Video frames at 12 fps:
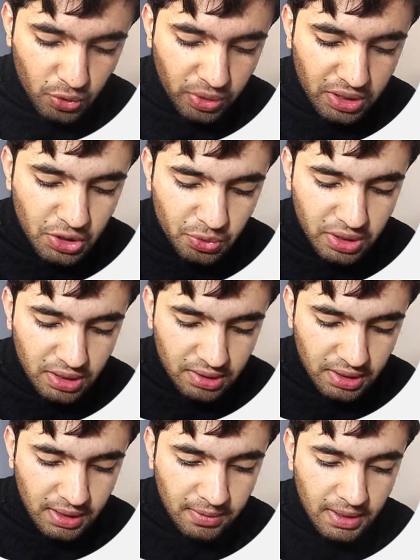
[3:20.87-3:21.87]

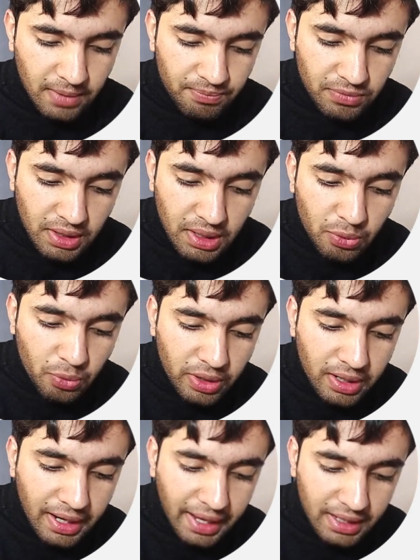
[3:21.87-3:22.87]
2023 there
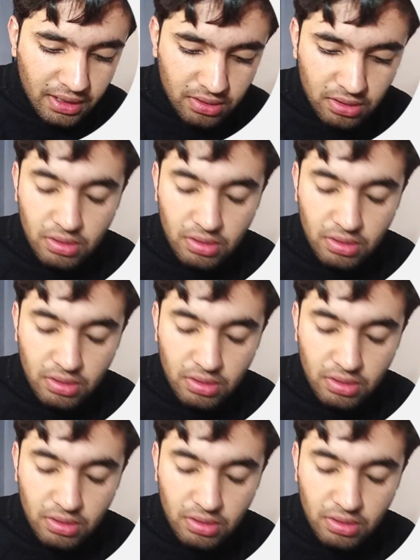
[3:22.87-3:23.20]
were like